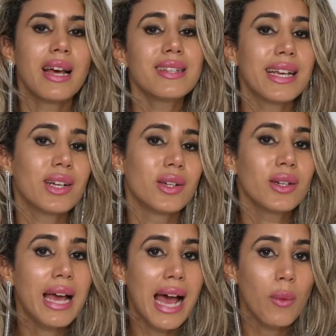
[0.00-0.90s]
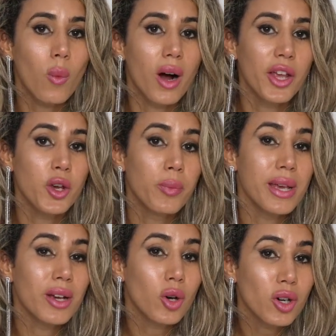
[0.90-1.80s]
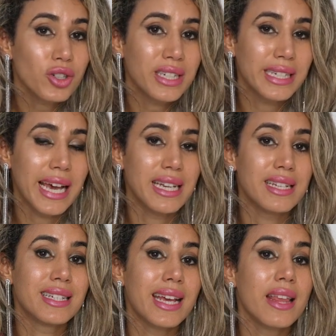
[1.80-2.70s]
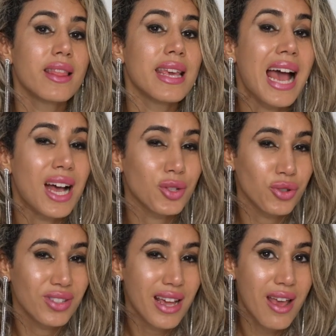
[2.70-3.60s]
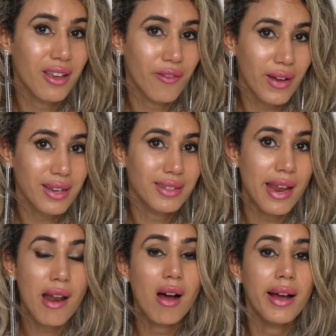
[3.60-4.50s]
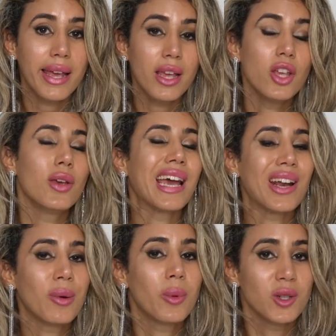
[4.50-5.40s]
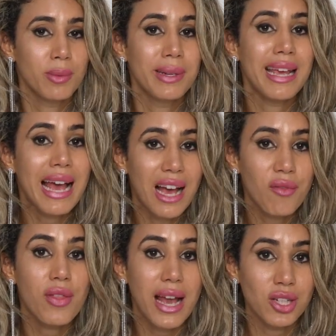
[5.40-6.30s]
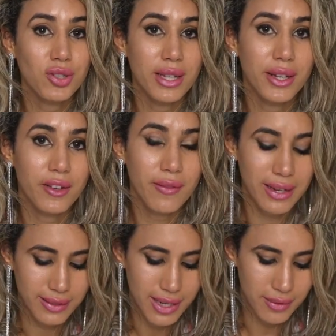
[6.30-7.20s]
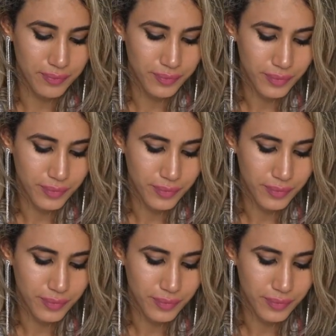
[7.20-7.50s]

Now let's take a look at why you'd be contraindicated to take the AstraZeneca vaccine, i.e. you cannot possibly have the AstraZeneca vaccine.